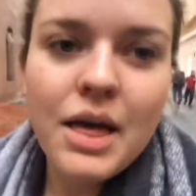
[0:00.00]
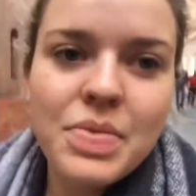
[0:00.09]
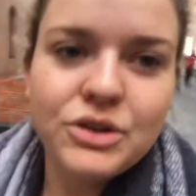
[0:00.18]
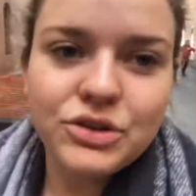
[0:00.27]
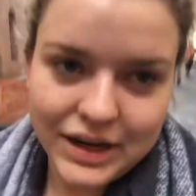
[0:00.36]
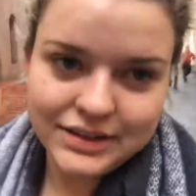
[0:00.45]

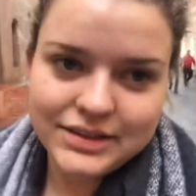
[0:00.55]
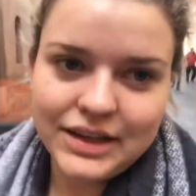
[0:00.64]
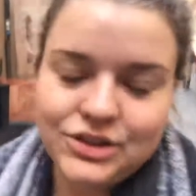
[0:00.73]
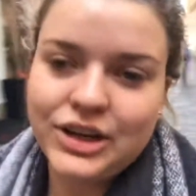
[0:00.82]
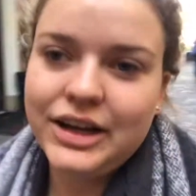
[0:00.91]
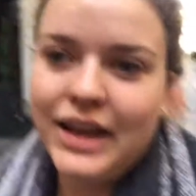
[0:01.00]
the train
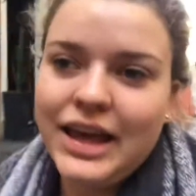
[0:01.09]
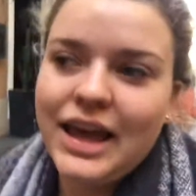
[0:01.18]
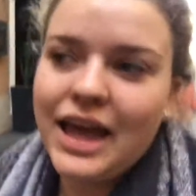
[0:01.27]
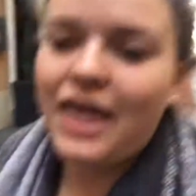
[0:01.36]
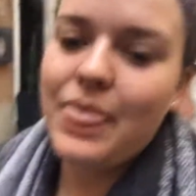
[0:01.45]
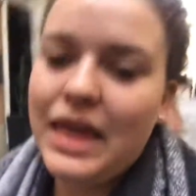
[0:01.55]
station.
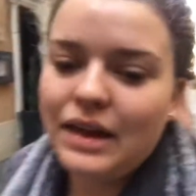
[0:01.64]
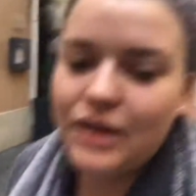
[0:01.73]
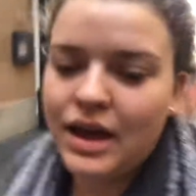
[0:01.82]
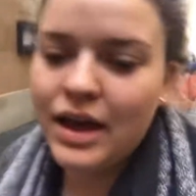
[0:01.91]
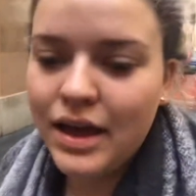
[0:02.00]
And then